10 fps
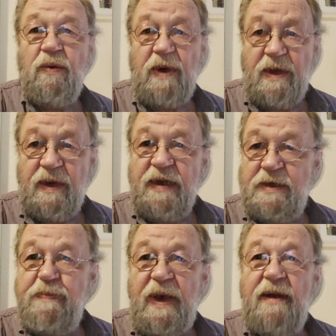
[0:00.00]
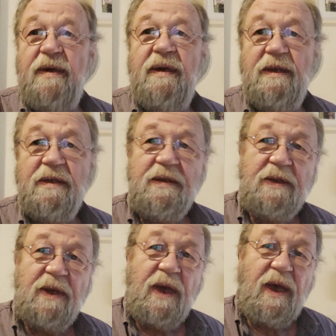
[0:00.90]
weather gets better
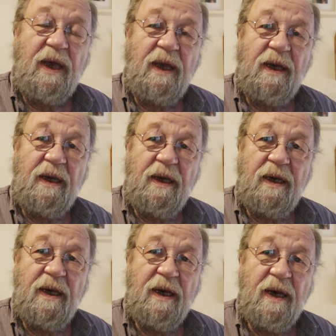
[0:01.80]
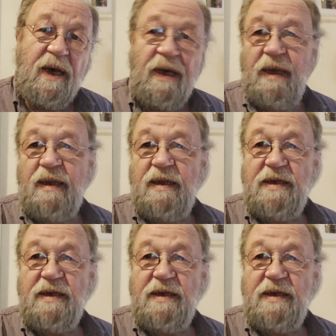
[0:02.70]
and I get the